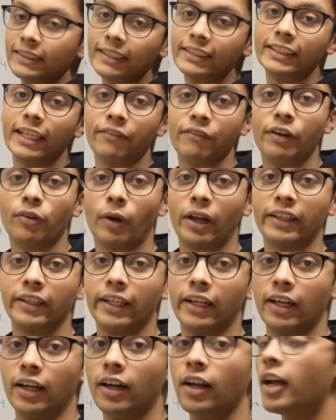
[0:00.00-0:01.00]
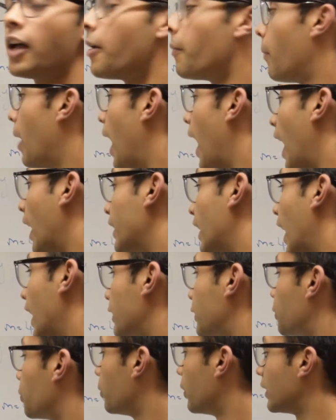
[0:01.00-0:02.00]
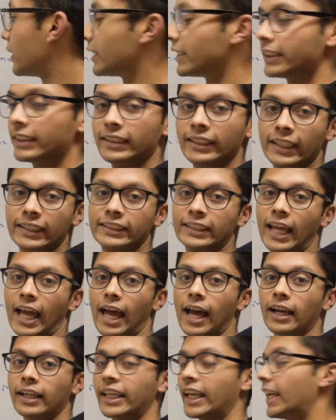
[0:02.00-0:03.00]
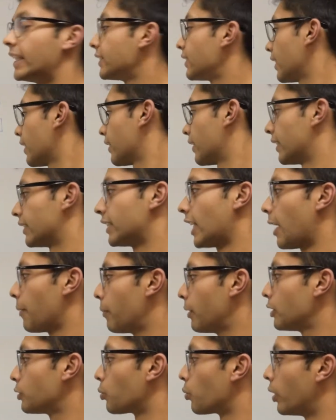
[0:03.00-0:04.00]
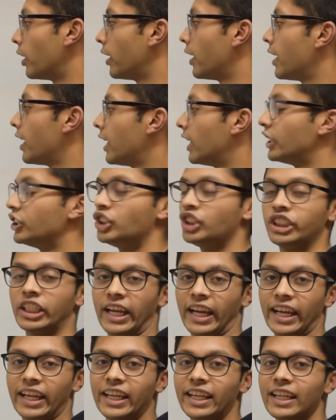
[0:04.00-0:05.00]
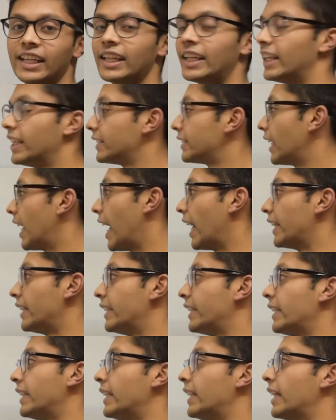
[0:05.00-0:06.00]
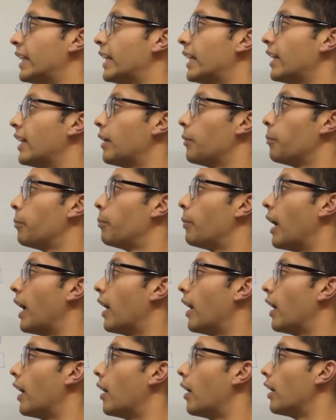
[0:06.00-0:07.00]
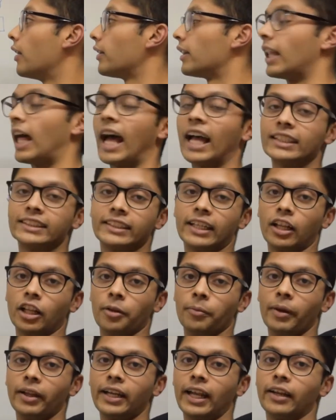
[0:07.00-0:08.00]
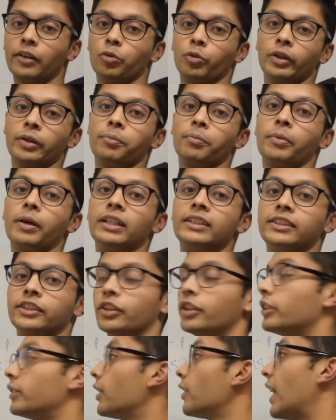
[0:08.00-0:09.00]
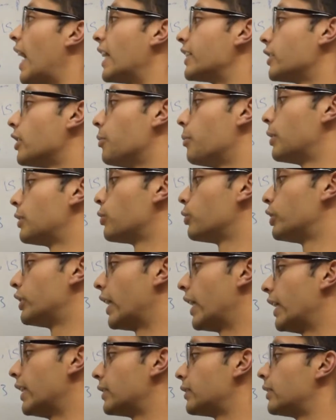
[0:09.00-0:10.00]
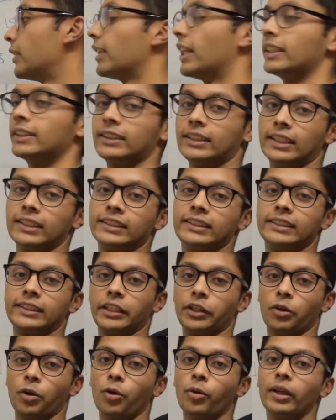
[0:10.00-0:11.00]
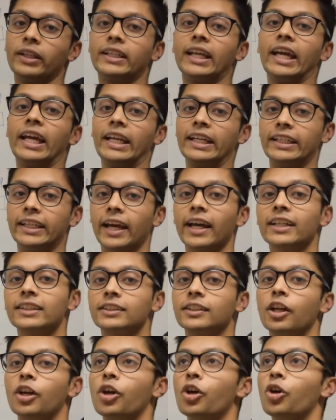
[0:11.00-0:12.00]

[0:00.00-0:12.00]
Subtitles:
the 7 right there. And as soon as a case like this happens where J is at the last element and we insert the last element, so J is less than 0 in the index,